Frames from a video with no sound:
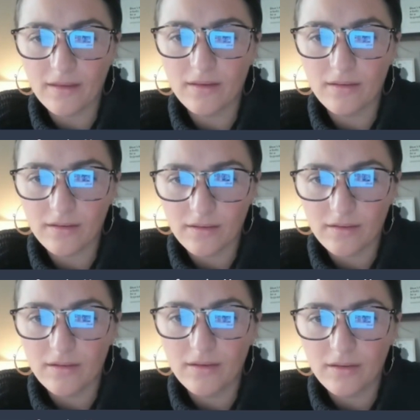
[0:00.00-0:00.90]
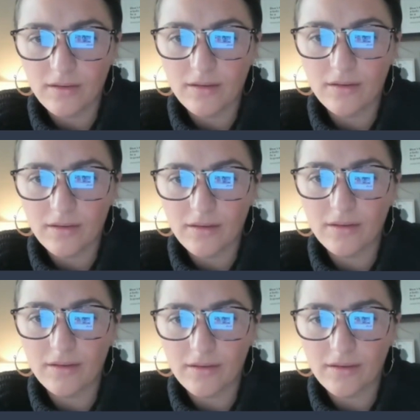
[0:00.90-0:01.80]

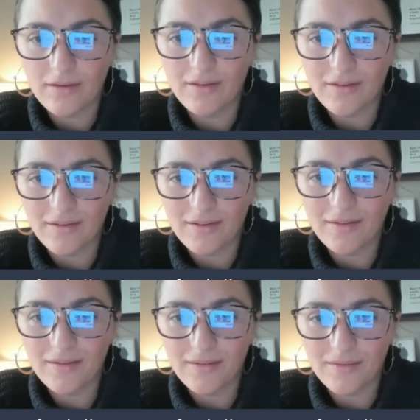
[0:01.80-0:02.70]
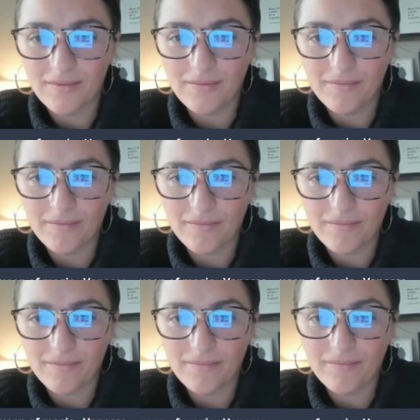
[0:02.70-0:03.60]

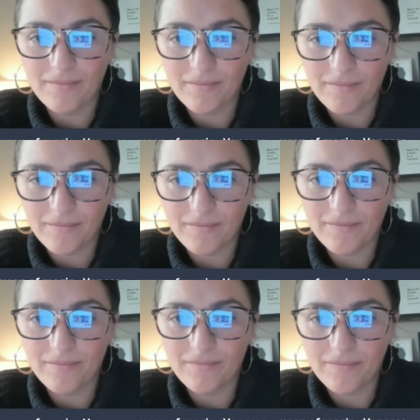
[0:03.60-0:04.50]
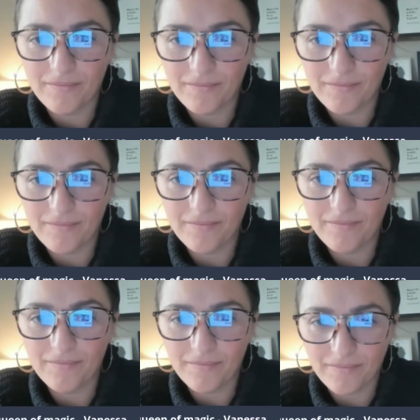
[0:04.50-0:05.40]

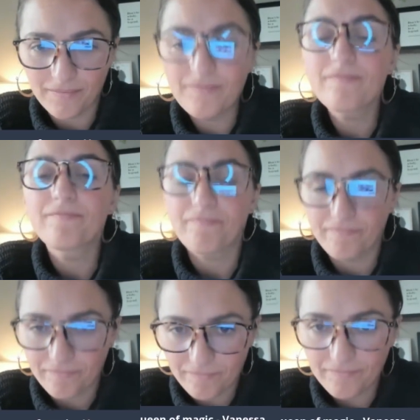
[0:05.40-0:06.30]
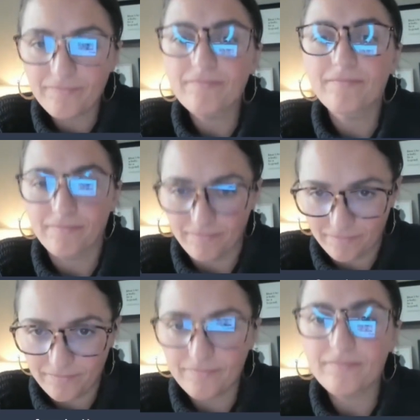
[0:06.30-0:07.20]

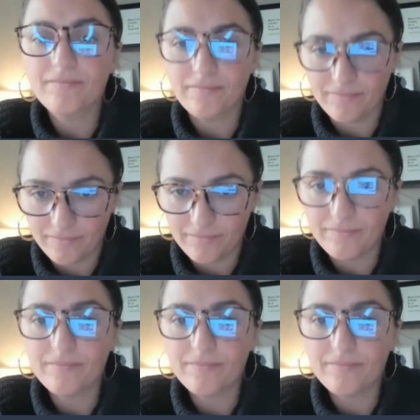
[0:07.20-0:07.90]
This person isn't speaking.